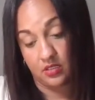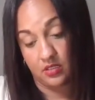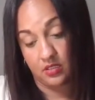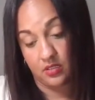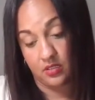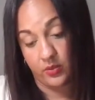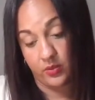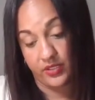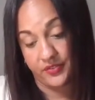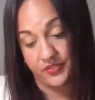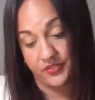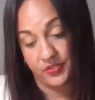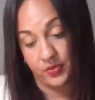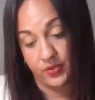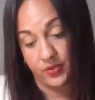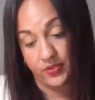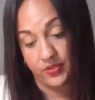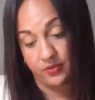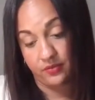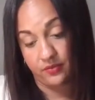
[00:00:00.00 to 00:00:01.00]
Queen of
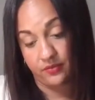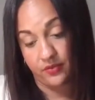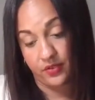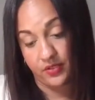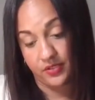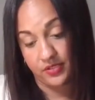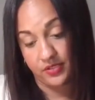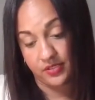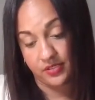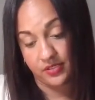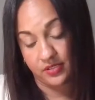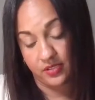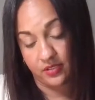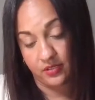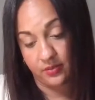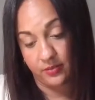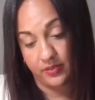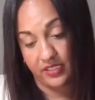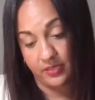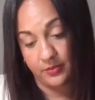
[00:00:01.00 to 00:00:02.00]
Swords in reverse on the
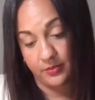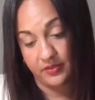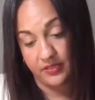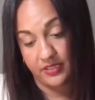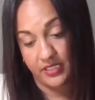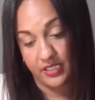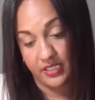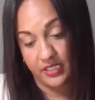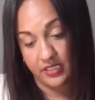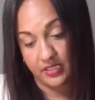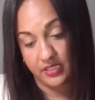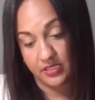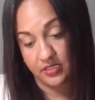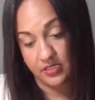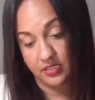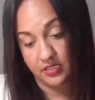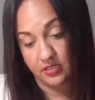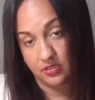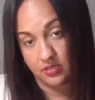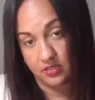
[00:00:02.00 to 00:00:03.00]
bottom of the deck.
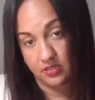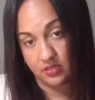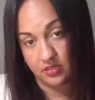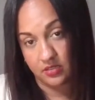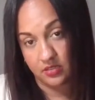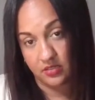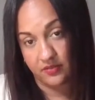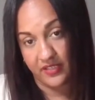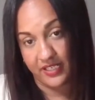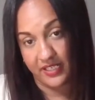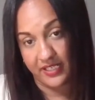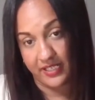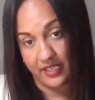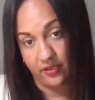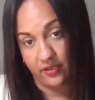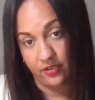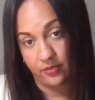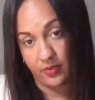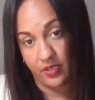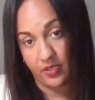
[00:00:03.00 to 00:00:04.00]
Divine
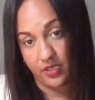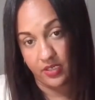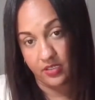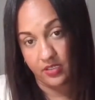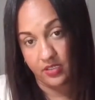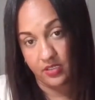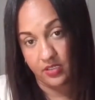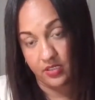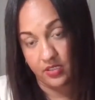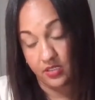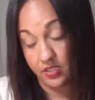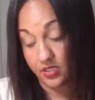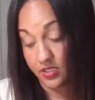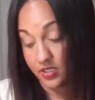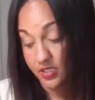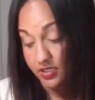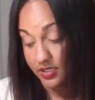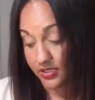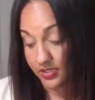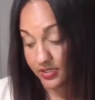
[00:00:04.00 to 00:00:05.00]
counterpart.
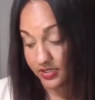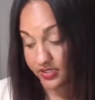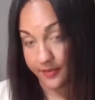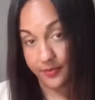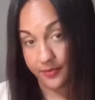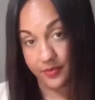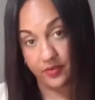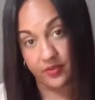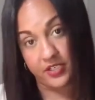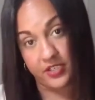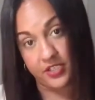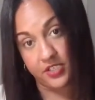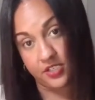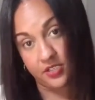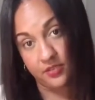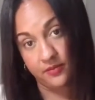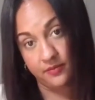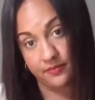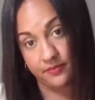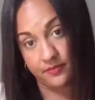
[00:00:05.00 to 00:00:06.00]

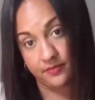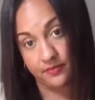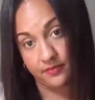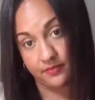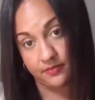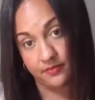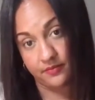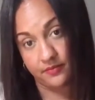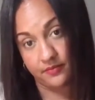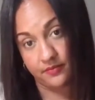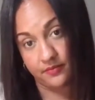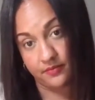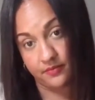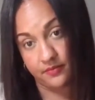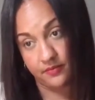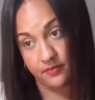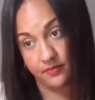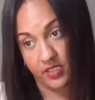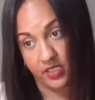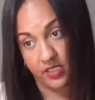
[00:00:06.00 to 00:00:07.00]
Separation.
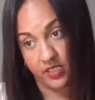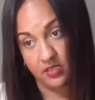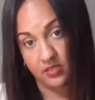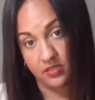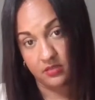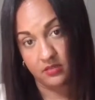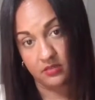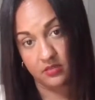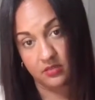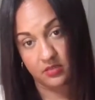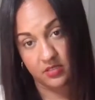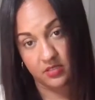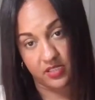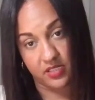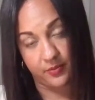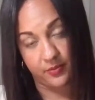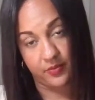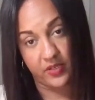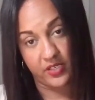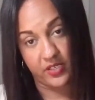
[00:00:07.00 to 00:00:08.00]
Okay.
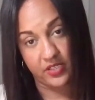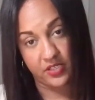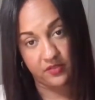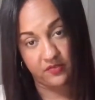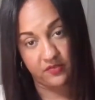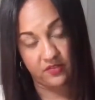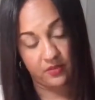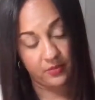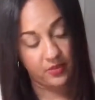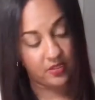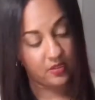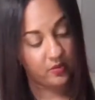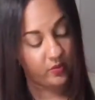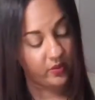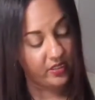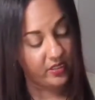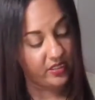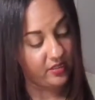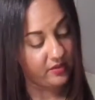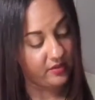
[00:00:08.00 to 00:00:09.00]
Separation from a
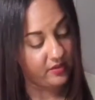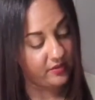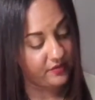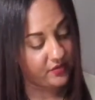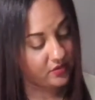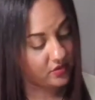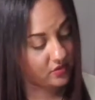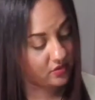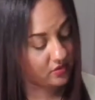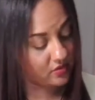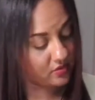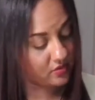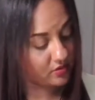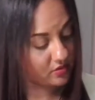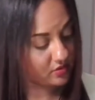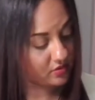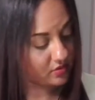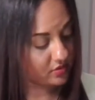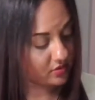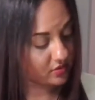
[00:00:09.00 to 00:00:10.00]
Queen of
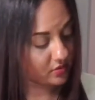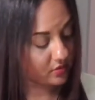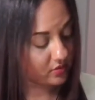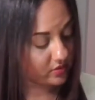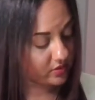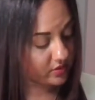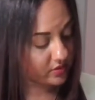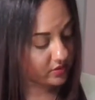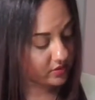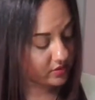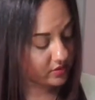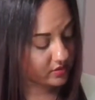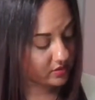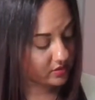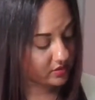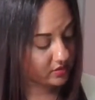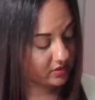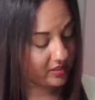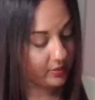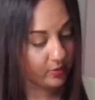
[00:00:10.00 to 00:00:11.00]
Swords.
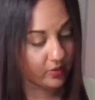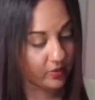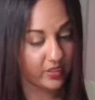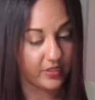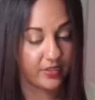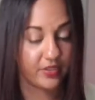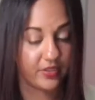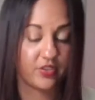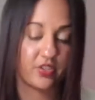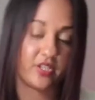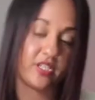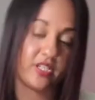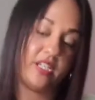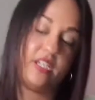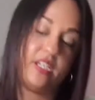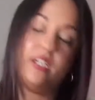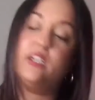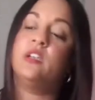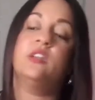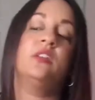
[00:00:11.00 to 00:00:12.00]
Libra energy
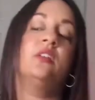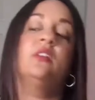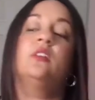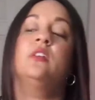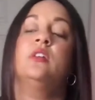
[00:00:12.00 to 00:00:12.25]
here.